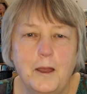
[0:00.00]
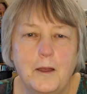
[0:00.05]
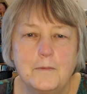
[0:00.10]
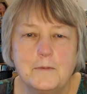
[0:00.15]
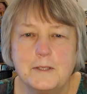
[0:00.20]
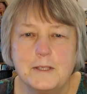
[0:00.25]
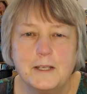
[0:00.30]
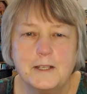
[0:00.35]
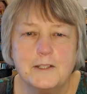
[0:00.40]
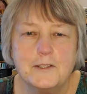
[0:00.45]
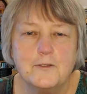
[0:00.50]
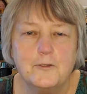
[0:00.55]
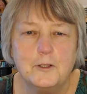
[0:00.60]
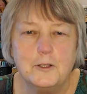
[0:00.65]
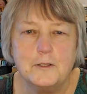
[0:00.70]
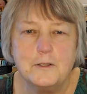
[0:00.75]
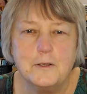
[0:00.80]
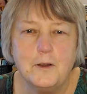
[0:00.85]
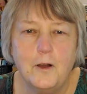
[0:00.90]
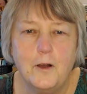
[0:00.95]
I'm 6
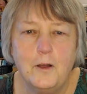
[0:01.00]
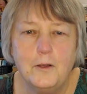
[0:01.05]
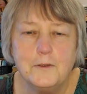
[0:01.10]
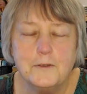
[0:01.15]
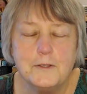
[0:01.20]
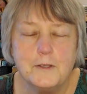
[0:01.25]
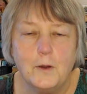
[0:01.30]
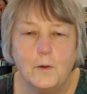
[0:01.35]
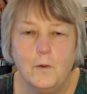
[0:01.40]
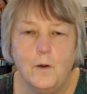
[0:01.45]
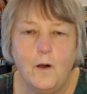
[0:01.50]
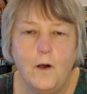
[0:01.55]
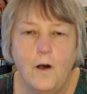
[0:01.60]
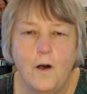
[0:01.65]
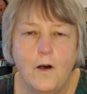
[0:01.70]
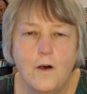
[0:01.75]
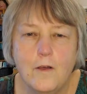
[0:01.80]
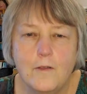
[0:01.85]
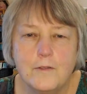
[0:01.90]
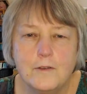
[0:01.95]
foot tall, so
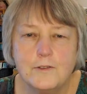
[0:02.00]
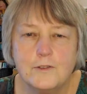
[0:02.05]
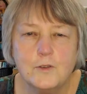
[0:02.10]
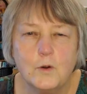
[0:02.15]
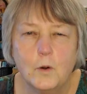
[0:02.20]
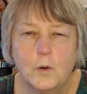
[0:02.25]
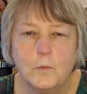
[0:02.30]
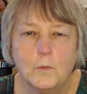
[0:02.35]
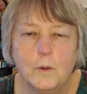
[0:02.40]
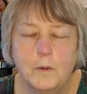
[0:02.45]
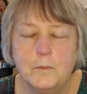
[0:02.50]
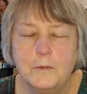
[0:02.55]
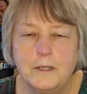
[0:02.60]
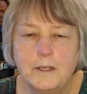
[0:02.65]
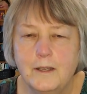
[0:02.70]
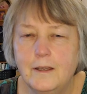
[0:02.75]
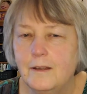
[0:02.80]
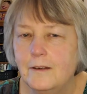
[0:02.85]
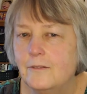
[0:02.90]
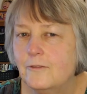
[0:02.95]
all the short women
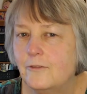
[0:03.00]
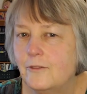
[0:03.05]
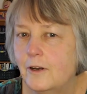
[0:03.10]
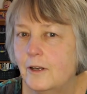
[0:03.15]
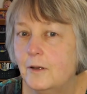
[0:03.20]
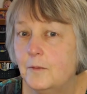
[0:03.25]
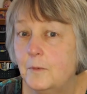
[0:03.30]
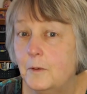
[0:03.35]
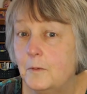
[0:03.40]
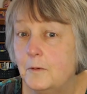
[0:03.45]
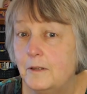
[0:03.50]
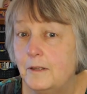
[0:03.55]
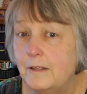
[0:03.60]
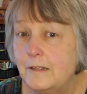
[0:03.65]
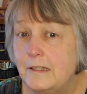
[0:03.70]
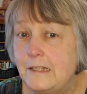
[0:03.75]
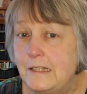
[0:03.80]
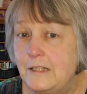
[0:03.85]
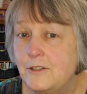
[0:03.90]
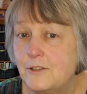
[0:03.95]
get in front of me when the
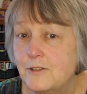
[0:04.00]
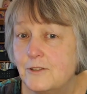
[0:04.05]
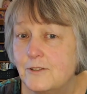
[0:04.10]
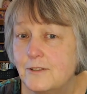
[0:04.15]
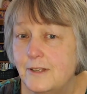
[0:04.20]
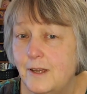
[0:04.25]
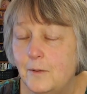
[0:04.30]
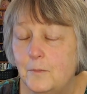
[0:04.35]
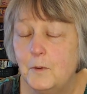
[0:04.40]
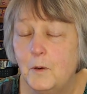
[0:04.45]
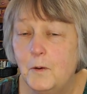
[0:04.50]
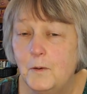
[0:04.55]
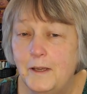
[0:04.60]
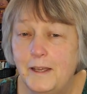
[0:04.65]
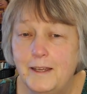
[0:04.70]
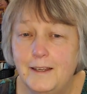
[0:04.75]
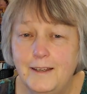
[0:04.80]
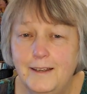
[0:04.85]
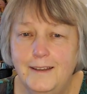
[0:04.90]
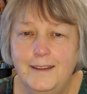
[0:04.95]
teacher's demoing,